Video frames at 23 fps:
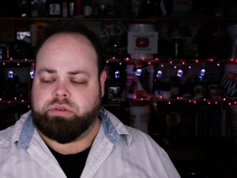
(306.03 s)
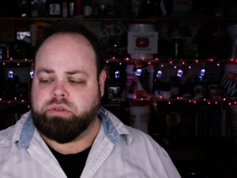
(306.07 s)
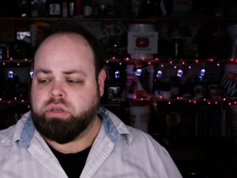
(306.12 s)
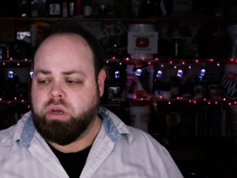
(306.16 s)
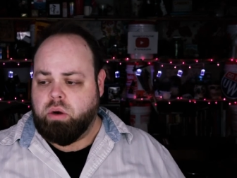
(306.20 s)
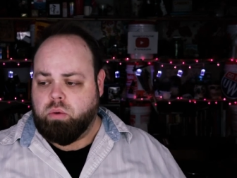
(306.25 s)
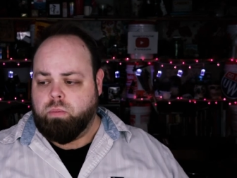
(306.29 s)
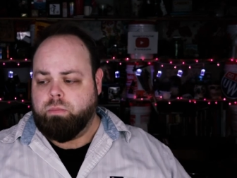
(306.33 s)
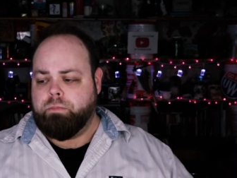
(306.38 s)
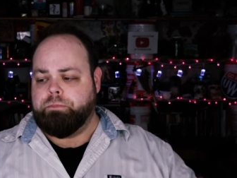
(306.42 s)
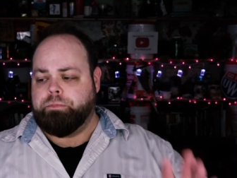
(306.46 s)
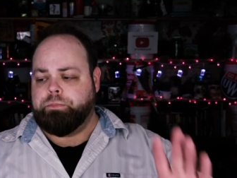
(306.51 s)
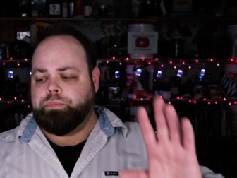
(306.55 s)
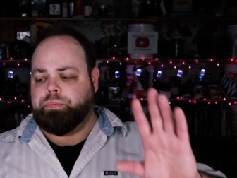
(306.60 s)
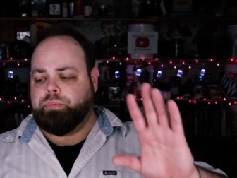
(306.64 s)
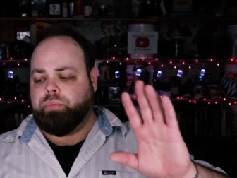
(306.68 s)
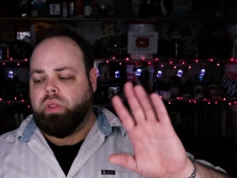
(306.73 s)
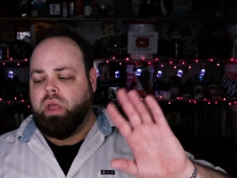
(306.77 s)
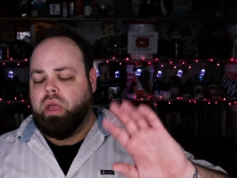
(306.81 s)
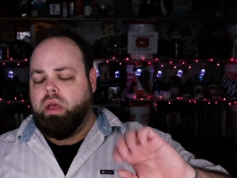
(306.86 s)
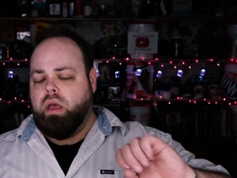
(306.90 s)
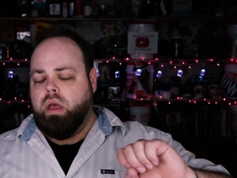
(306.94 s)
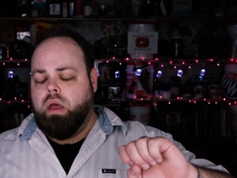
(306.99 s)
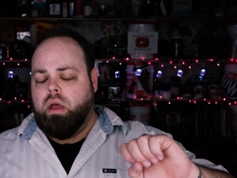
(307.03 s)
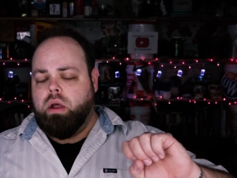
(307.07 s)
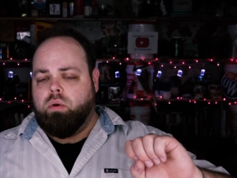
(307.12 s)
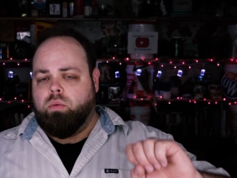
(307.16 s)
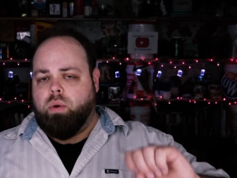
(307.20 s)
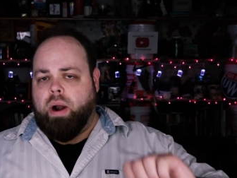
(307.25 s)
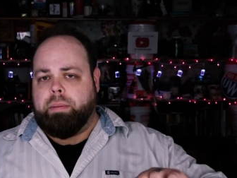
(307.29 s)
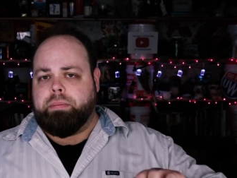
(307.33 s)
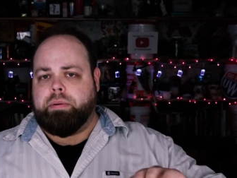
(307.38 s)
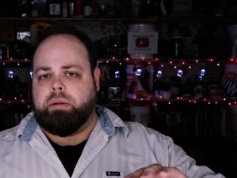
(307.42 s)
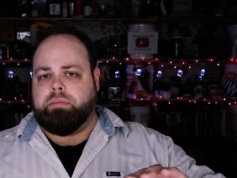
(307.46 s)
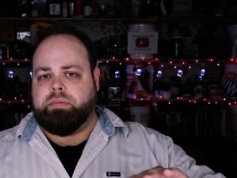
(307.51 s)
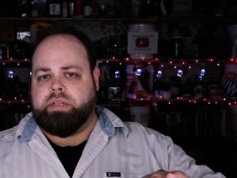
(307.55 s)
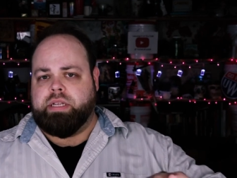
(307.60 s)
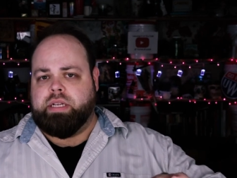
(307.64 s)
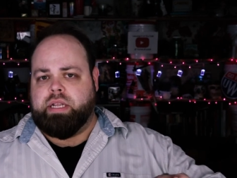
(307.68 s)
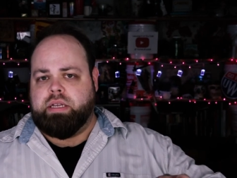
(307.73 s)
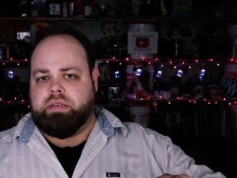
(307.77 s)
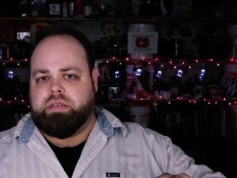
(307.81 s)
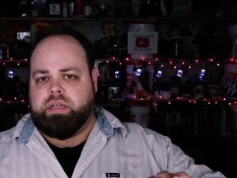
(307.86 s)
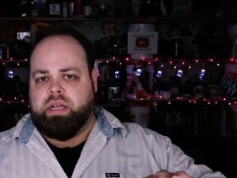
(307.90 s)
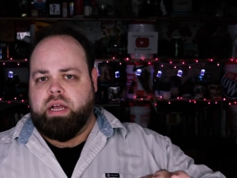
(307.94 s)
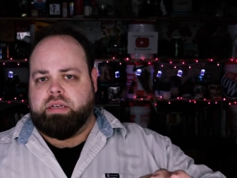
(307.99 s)
So, wrapping up
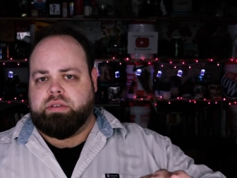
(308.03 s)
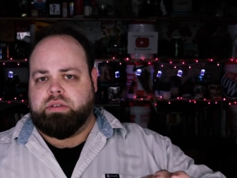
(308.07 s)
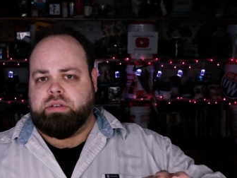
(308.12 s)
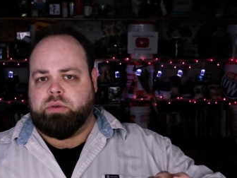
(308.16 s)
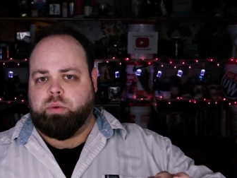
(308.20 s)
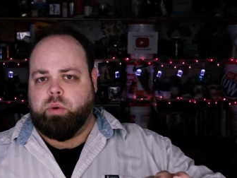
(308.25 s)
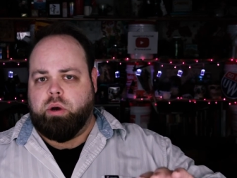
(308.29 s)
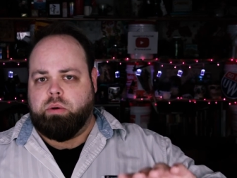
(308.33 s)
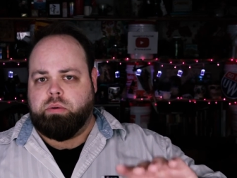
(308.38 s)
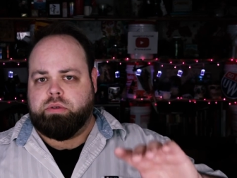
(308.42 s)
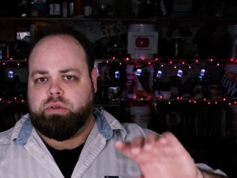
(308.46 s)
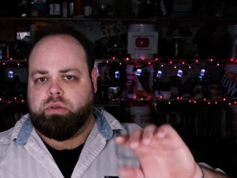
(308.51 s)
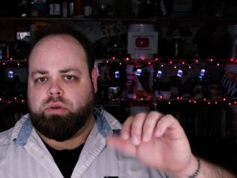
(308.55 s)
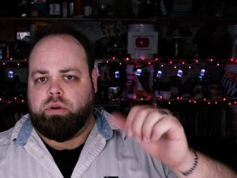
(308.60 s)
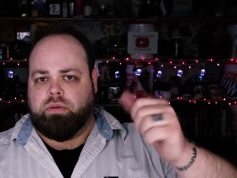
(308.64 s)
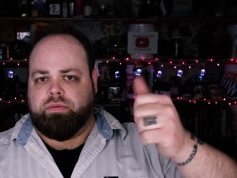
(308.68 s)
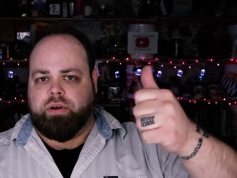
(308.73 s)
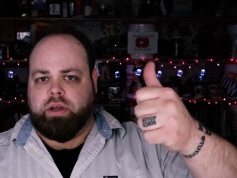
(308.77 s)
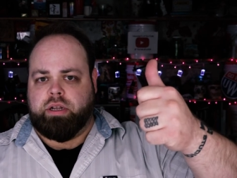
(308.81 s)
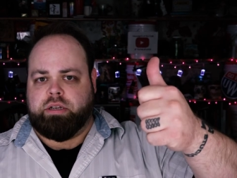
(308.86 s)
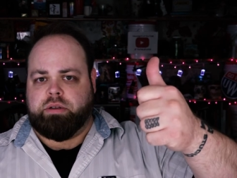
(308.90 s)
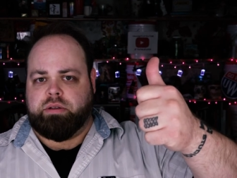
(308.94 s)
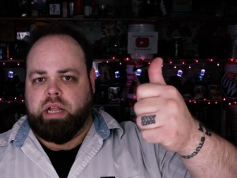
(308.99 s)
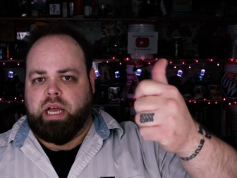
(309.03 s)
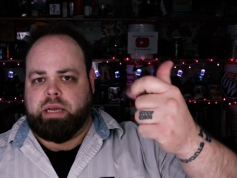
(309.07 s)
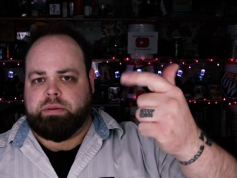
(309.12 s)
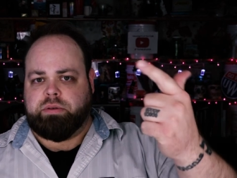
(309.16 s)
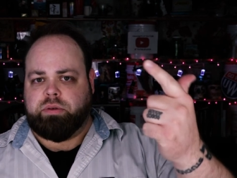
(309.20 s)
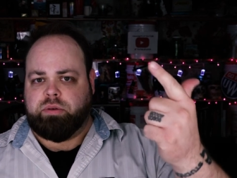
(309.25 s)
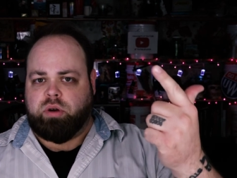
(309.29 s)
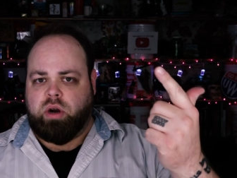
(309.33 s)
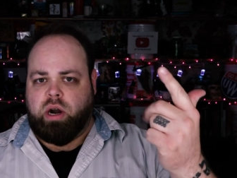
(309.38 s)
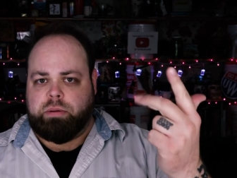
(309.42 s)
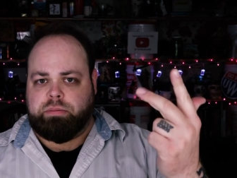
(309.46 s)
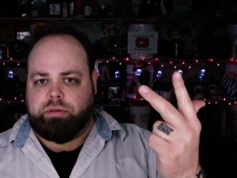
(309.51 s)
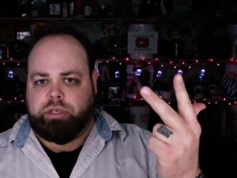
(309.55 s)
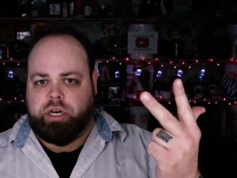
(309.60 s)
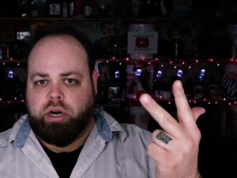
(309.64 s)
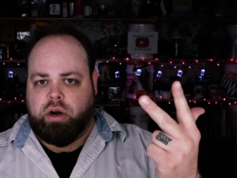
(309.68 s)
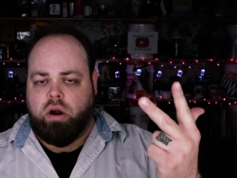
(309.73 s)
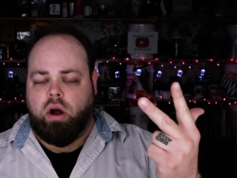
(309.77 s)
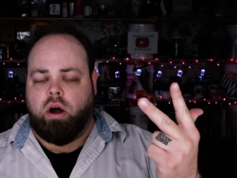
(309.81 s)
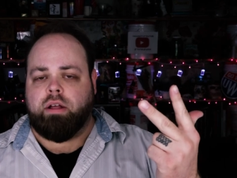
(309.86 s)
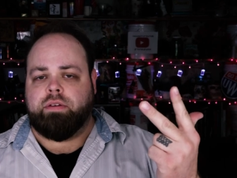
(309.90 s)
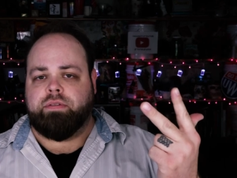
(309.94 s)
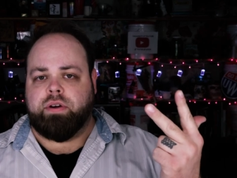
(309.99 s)
today's class as we always do, don't forget to like, subscribe,
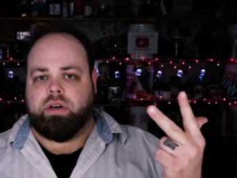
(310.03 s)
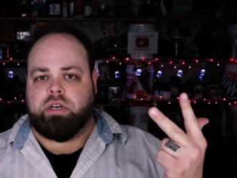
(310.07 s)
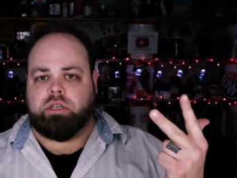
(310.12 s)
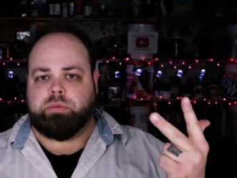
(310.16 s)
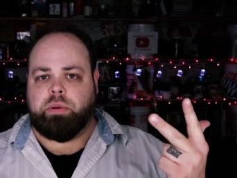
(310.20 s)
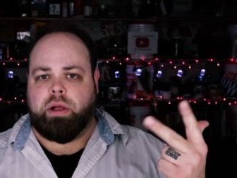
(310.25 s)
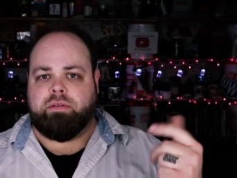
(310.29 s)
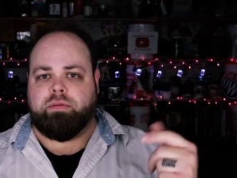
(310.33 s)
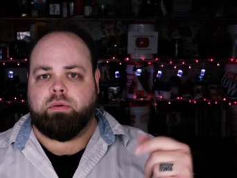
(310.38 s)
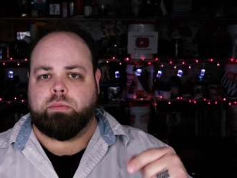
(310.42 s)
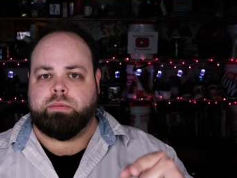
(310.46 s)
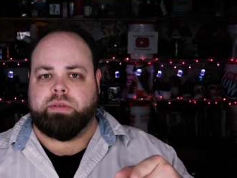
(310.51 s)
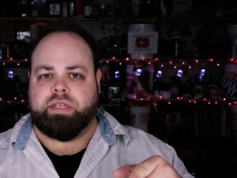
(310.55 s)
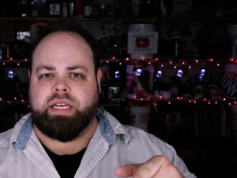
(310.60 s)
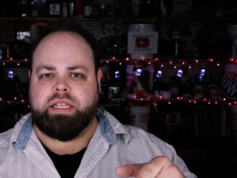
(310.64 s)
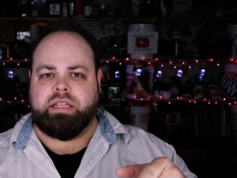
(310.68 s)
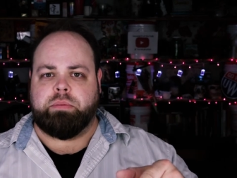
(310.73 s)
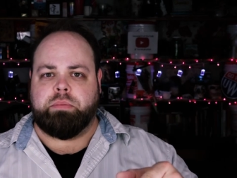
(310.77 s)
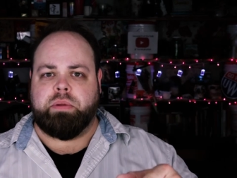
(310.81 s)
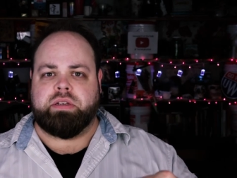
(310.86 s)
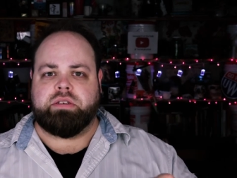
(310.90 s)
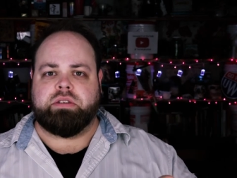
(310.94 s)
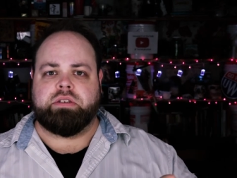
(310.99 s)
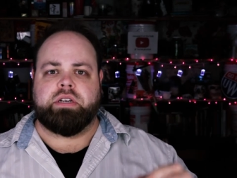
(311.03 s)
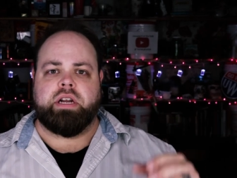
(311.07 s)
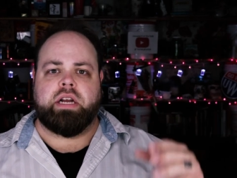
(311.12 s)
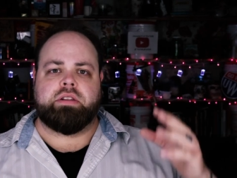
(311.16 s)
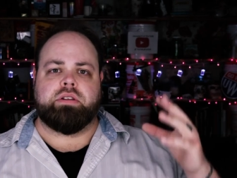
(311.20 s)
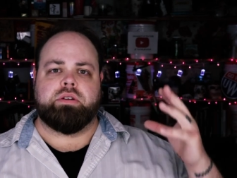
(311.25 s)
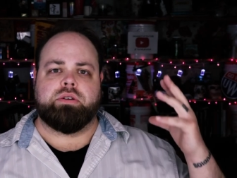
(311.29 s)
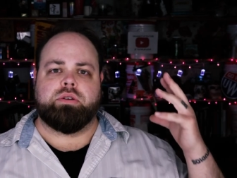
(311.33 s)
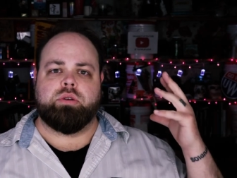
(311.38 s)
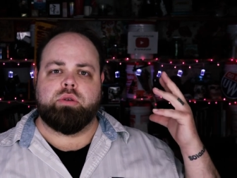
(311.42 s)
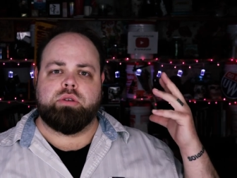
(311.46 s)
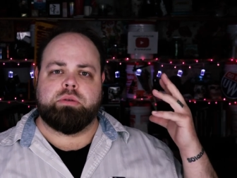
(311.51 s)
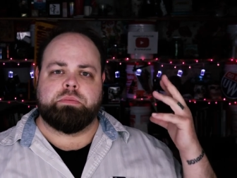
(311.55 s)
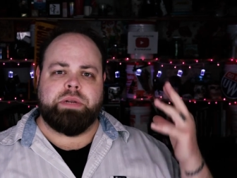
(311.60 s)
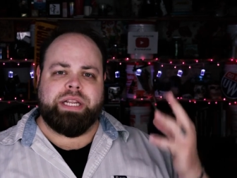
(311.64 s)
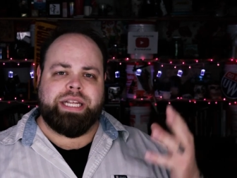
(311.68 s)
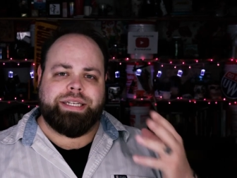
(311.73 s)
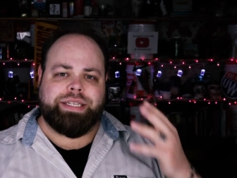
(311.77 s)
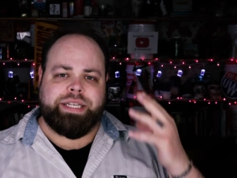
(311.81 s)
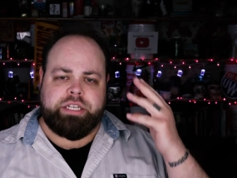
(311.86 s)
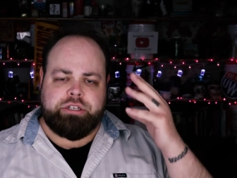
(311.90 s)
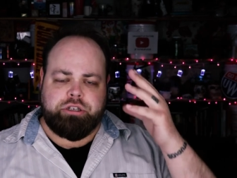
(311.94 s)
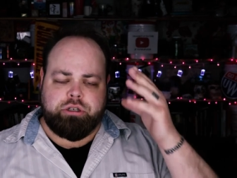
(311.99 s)
share, all the various platforms. Get the message out there to as
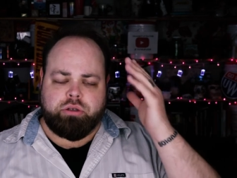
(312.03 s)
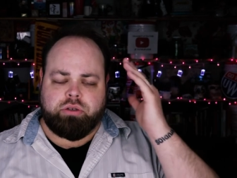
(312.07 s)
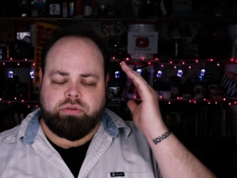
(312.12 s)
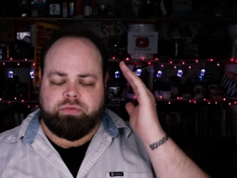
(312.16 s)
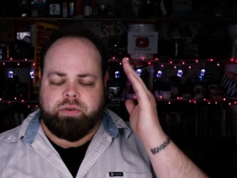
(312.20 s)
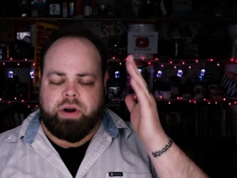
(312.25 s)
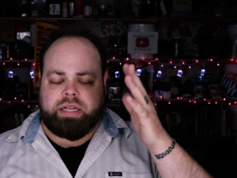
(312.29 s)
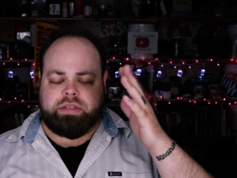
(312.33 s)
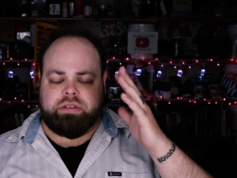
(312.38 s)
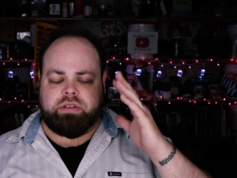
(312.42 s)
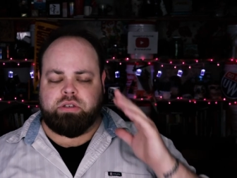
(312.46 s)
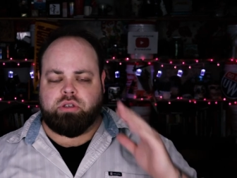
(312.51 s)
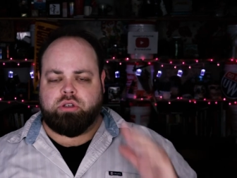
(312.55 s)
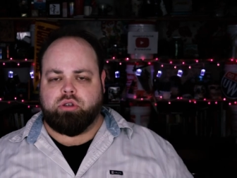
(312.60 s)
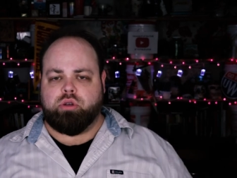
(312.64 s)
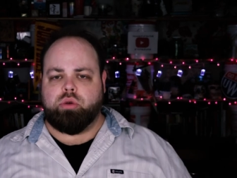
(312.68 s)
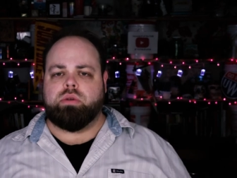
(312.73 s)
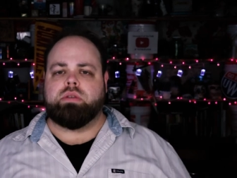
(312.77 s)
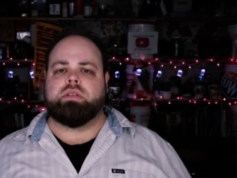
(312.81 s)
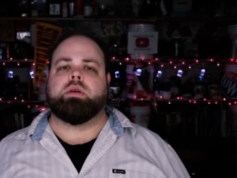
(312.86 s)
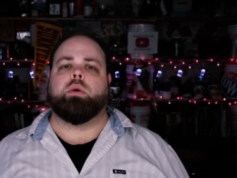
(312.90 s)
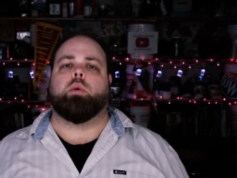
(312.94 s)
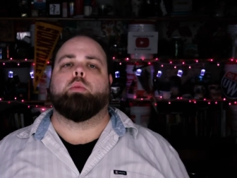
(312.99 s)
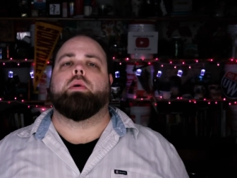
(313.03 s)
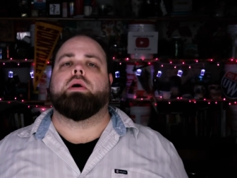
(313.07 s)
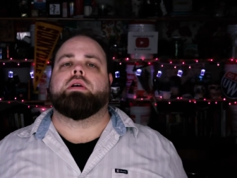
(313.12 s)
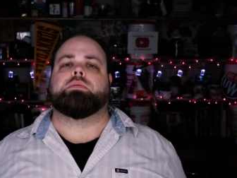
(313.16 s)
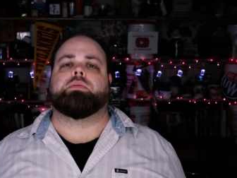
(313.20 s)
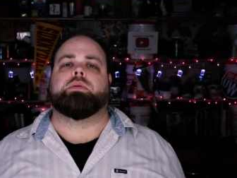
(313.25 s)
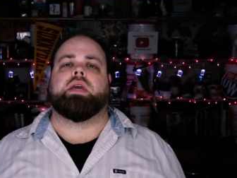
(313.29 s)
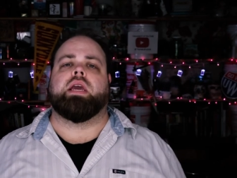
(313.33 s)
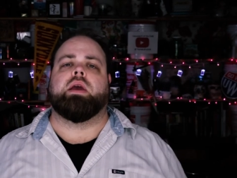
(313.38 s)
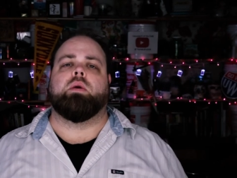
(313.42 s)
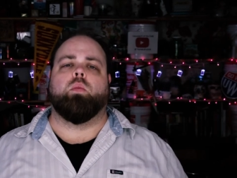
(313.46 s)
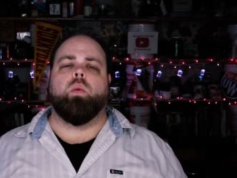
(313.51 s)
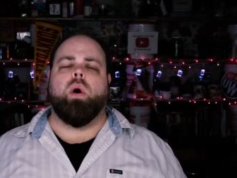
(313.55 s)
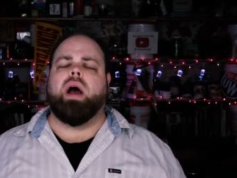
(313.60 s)
many teachers, friends, students that we possibly can.